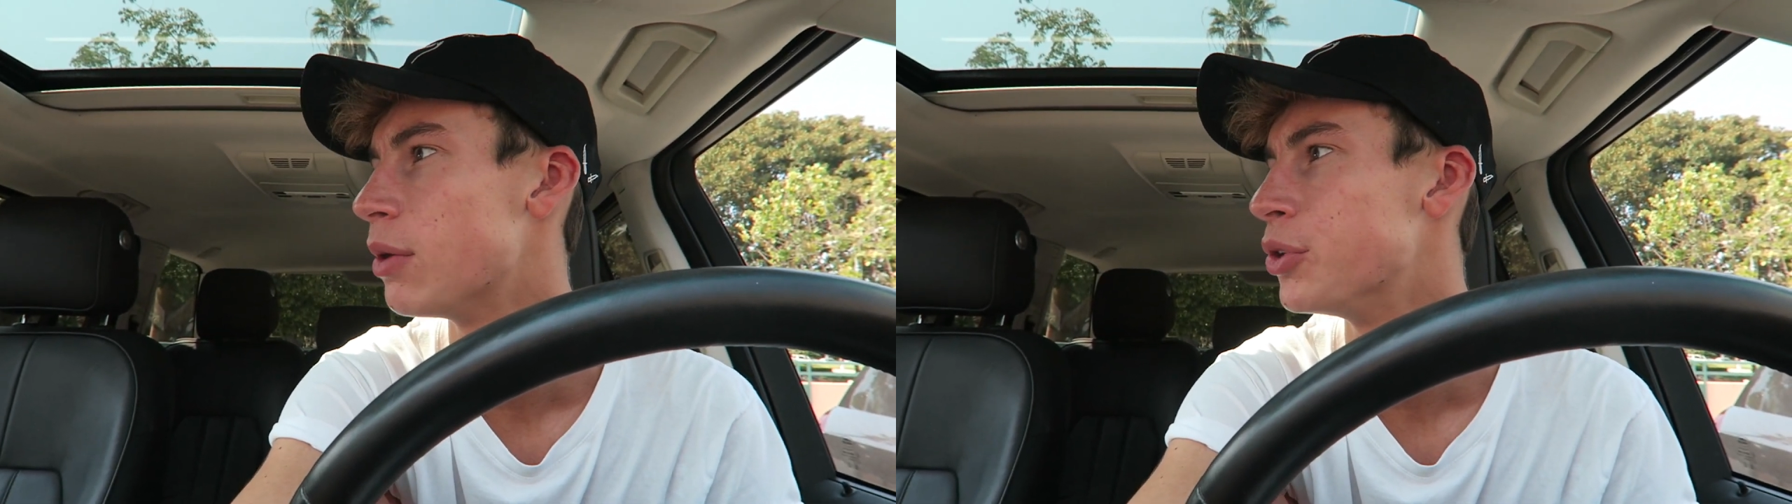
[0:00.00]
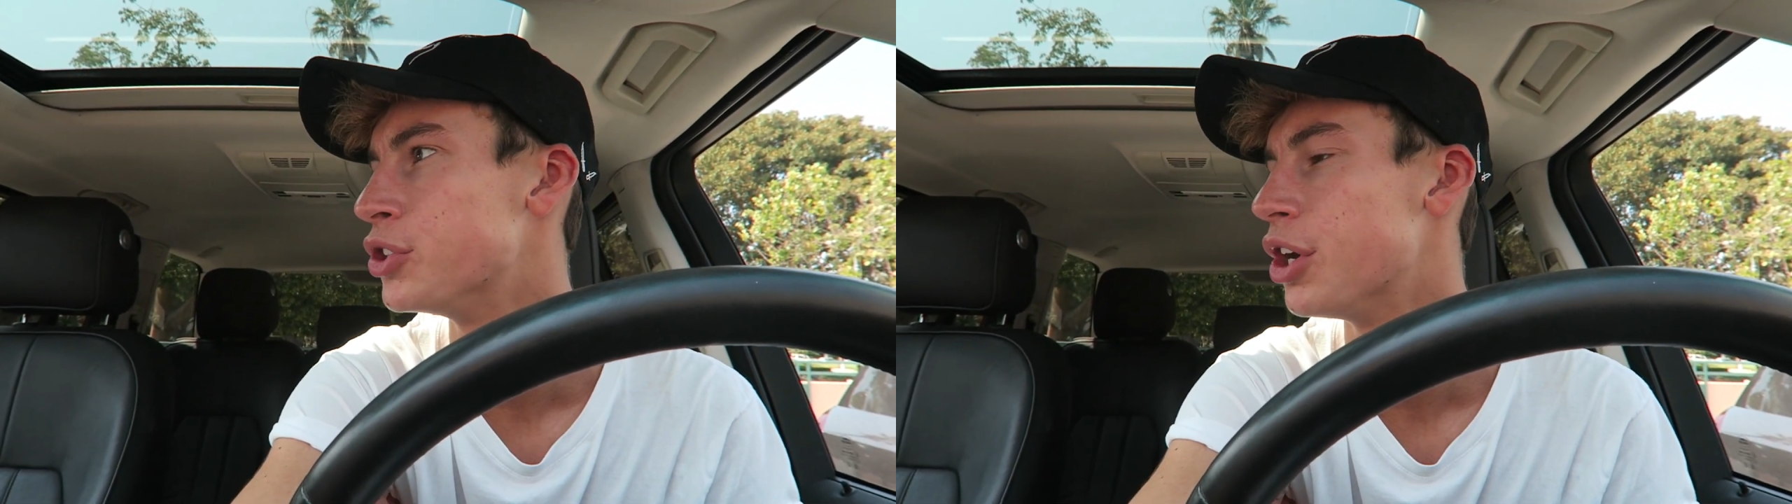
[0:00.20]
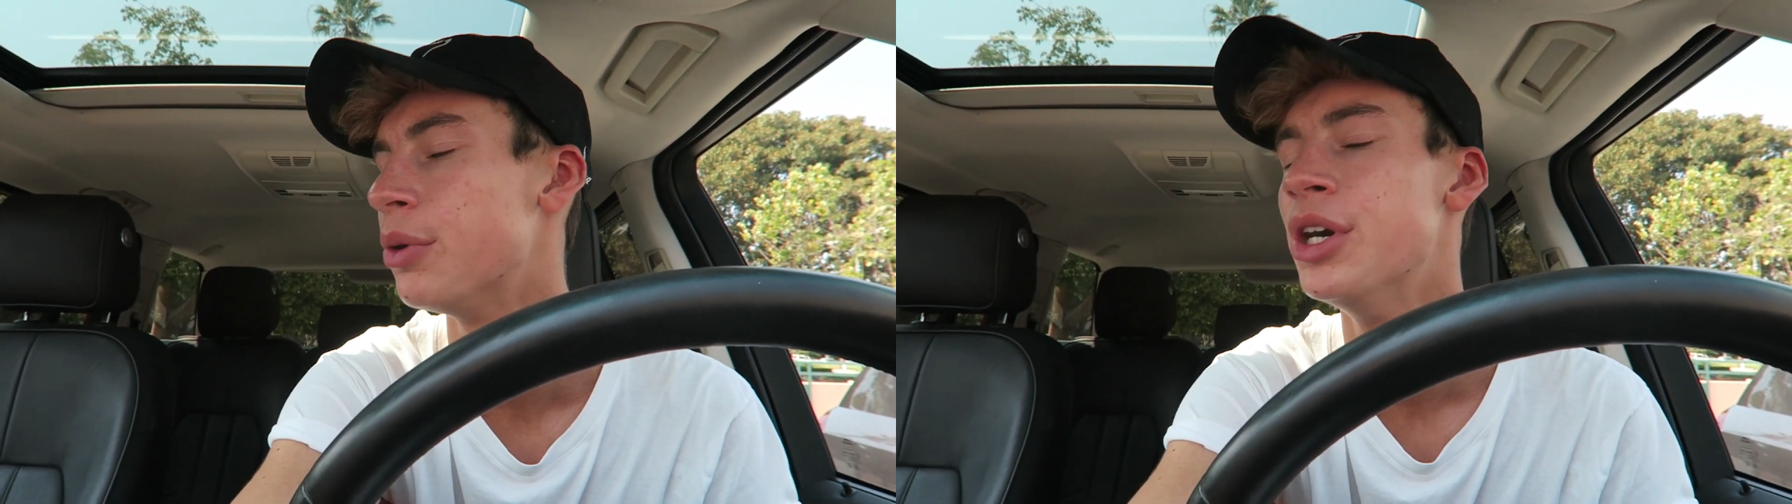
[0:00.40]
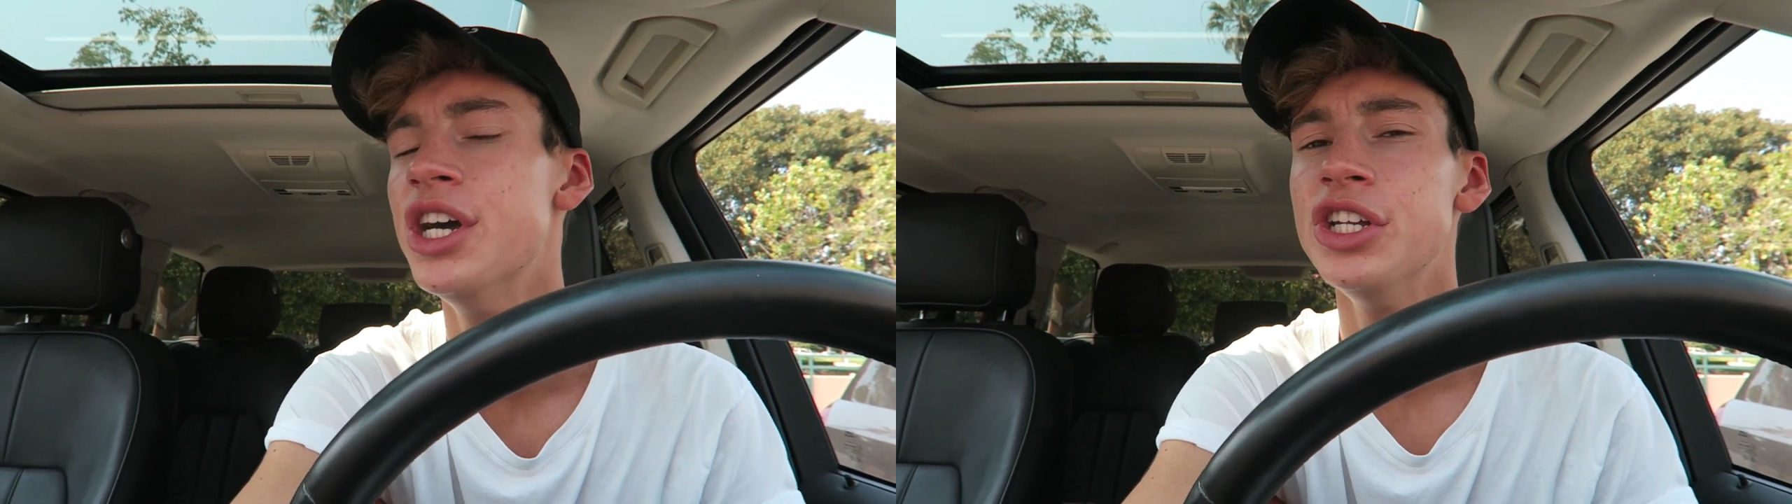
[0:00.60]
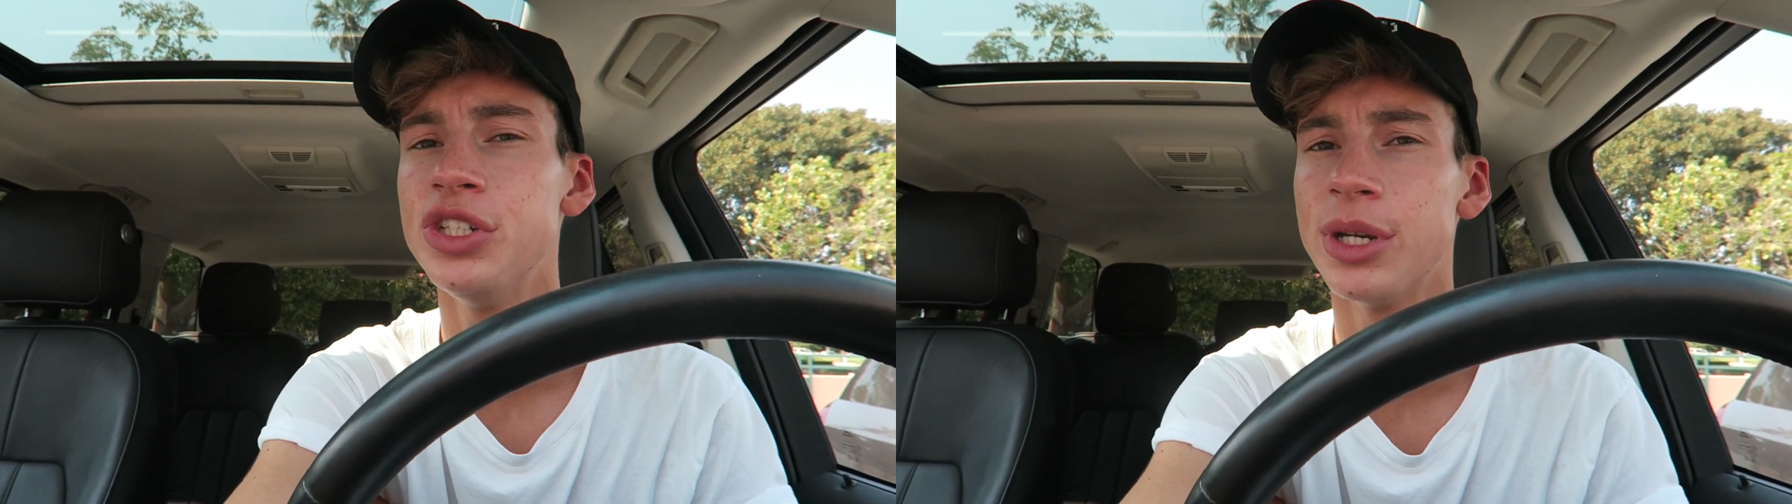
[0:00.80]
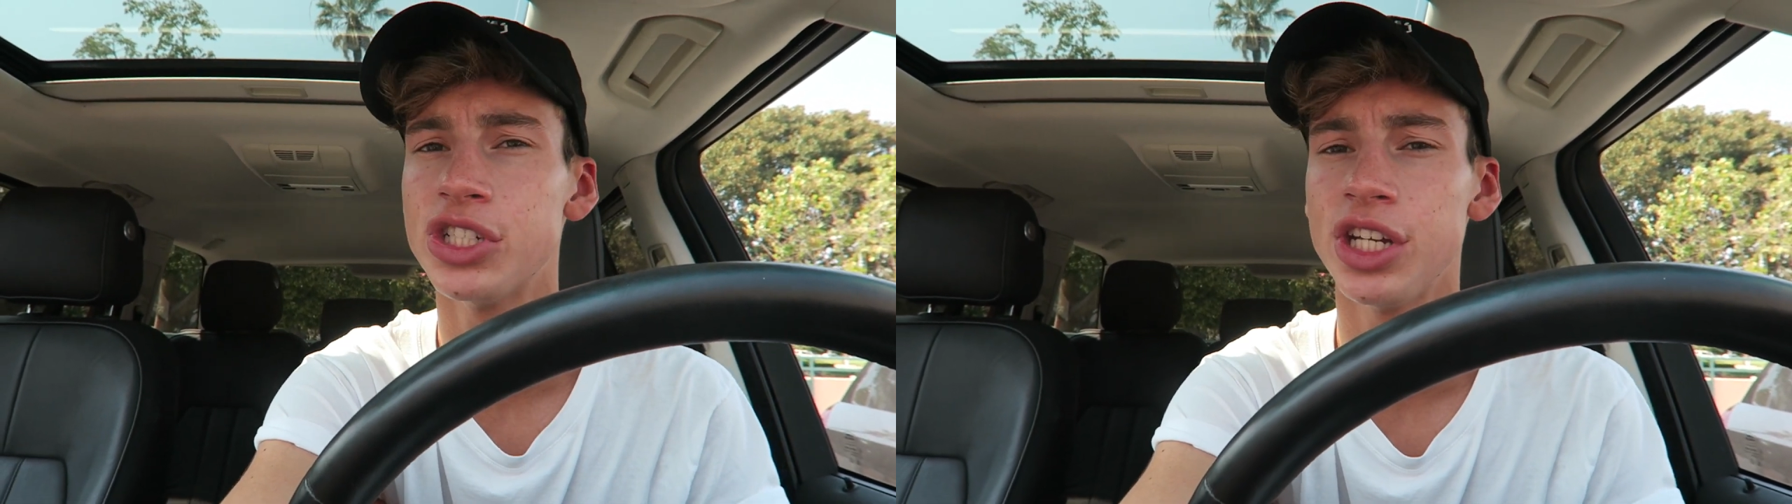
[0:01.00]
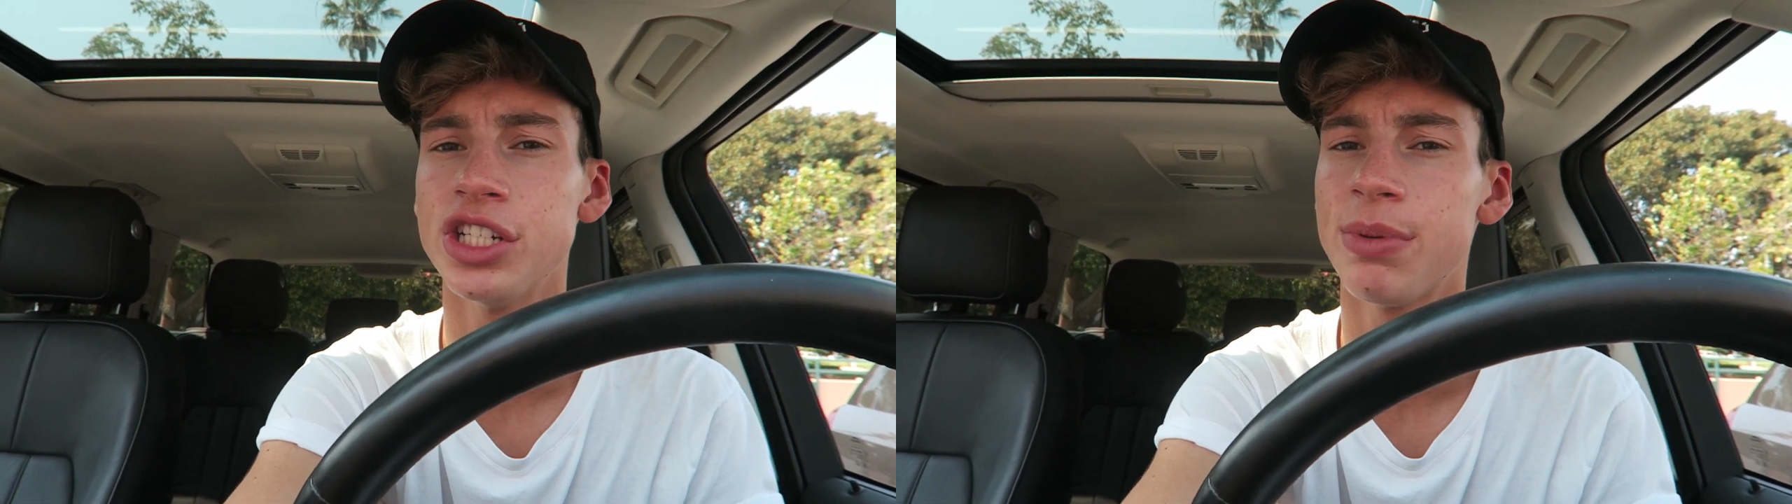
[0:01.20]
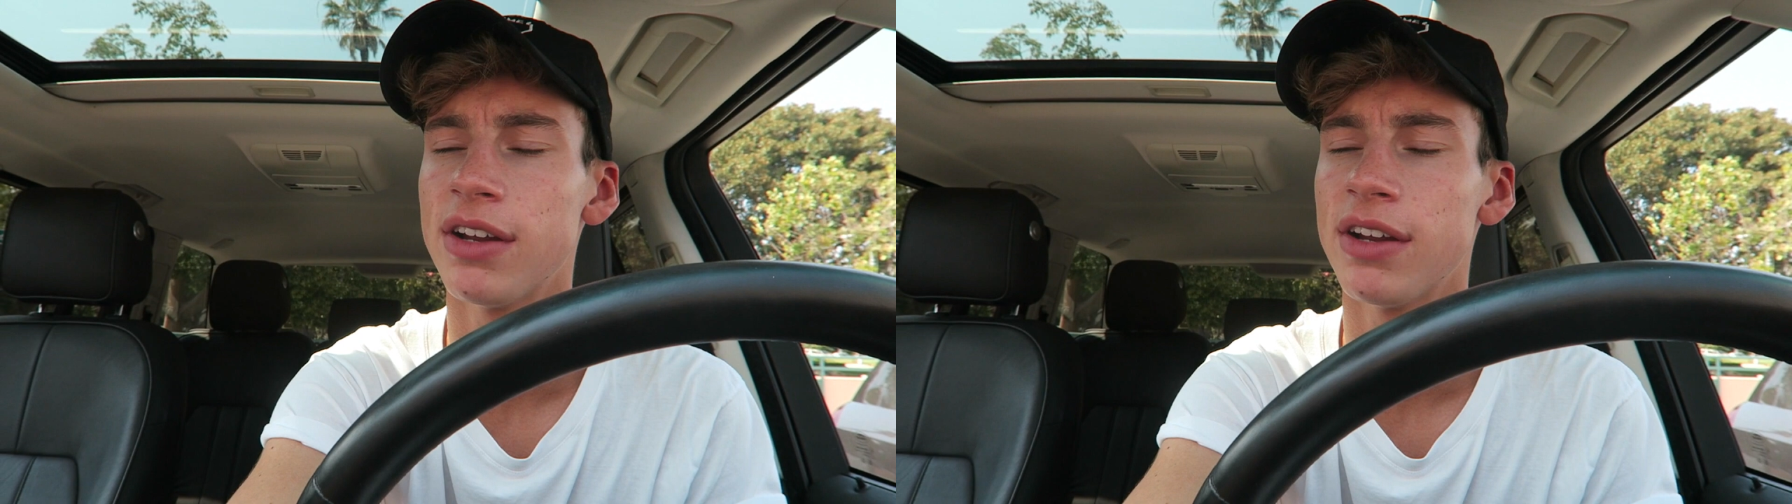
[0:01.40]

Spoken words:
I would go to exchange